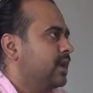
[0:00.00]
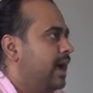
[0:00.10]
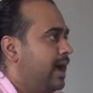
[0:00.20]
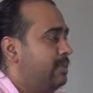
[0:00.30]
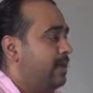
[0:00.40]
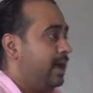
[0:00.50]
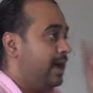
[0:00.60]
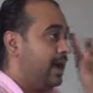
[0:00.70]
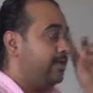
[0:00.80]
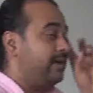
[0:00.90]
I may
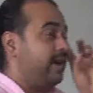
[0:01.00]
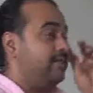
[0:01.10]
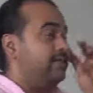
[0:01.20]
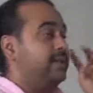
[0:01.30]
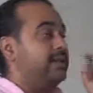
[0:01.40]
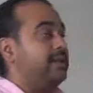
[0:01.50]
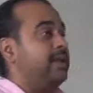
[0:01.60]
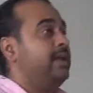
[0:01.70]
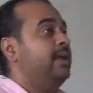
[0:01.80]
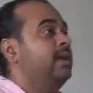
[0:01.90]
have
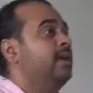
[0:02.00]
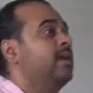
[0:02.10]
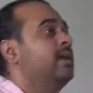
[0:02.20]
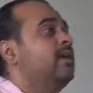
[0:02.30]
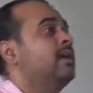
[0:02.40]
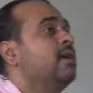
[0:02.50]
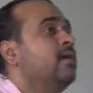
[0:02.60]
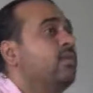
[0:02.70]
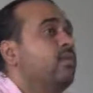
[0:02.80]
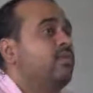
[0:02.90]
everything
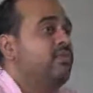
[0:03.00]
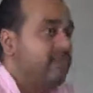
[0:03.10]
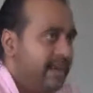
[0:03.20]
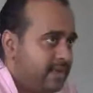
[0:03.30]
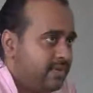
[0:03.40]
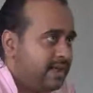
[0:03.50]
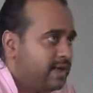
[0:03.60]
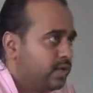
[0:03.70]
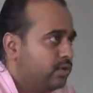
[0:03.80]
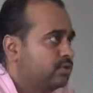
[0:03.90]
very,
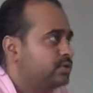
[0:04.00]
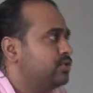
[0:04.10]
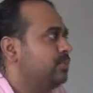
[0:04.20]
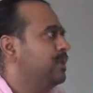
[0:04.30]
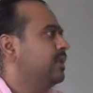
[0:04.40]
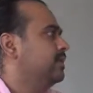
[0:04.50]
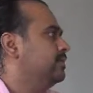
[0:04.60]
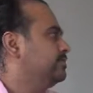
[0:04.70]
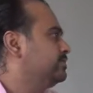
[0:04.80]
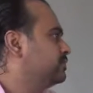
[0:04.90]
very close to me,